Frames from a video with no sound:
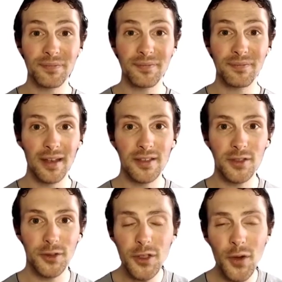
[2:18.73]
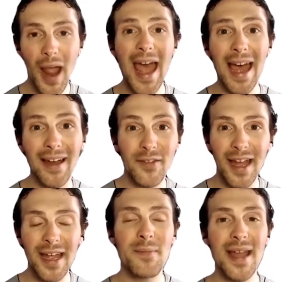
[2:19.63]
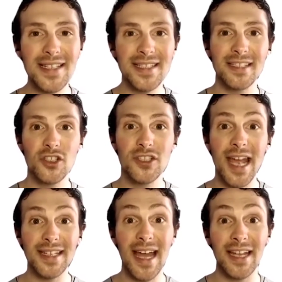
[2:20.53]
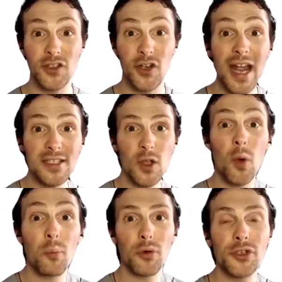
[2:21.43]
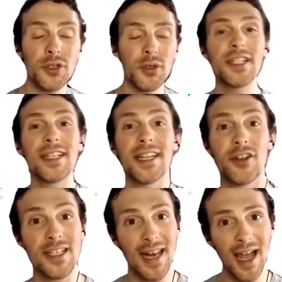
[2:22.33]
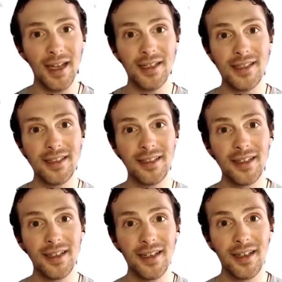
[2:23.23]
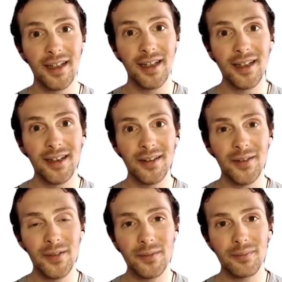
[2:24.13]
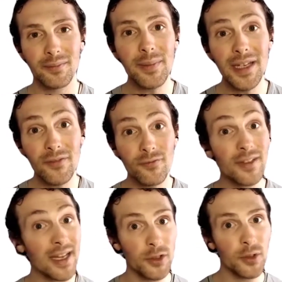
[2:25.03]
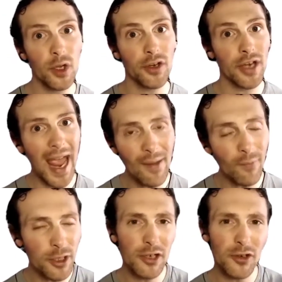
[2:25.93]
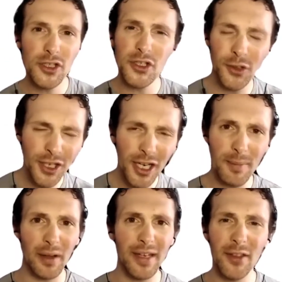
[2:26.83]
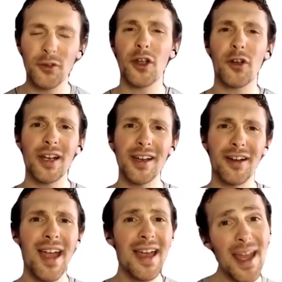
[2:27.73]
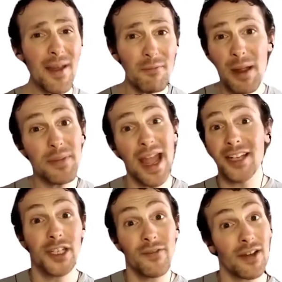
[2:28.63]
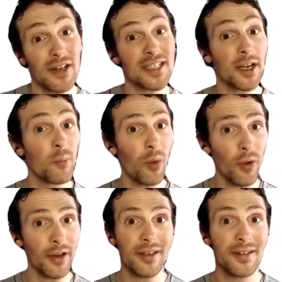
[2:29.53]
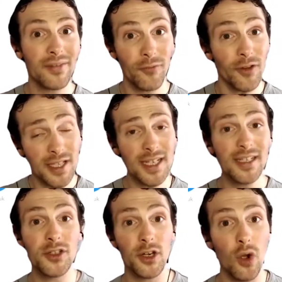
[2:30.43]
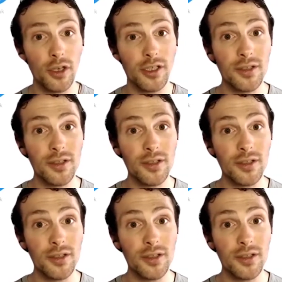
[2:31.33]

So do you have a message that attracts opportunity and attracts clients? Maybe if you don't have, or you're not certain about that, or you're clear, that might be actually the very starting point. The first thing that you're going to do.